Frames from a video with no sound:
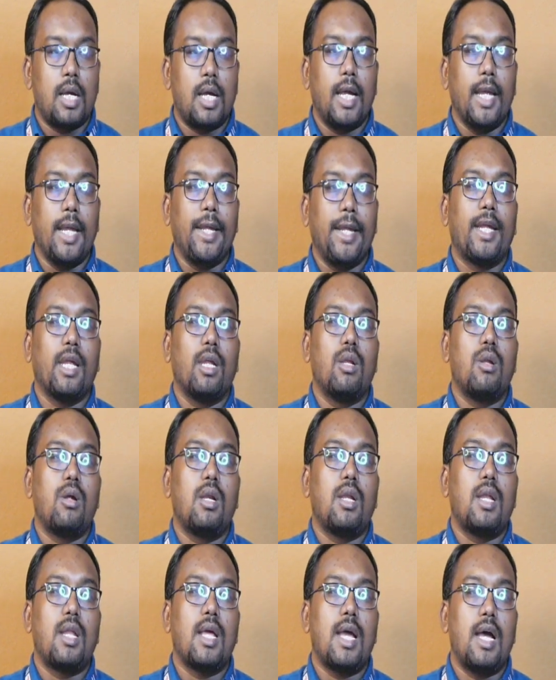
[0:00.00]
I
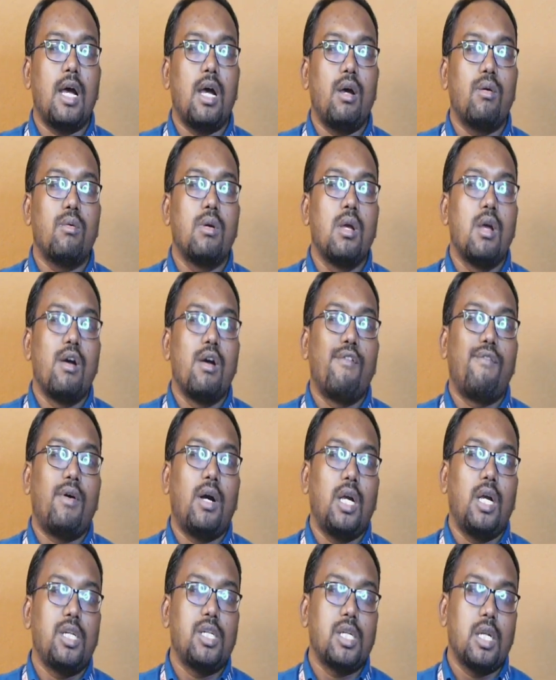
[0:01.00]
cannot have
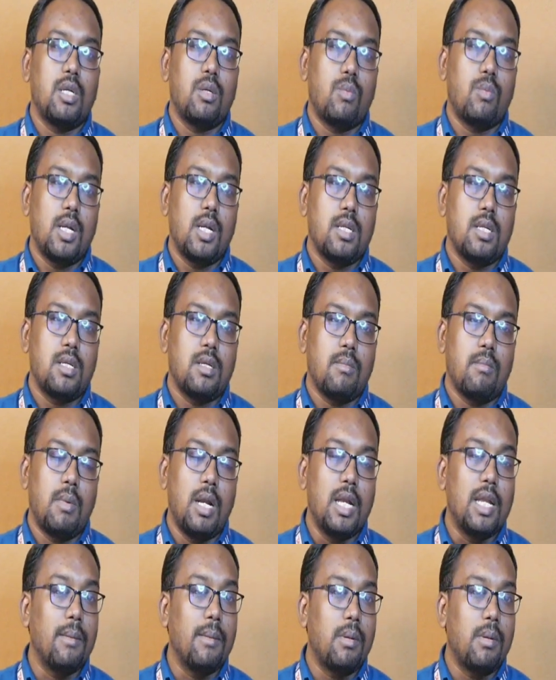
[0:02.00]
function1
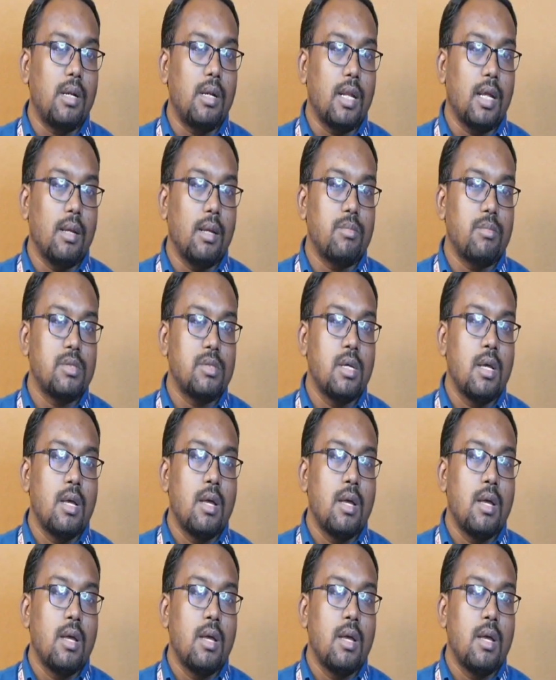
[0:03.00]
multiple times.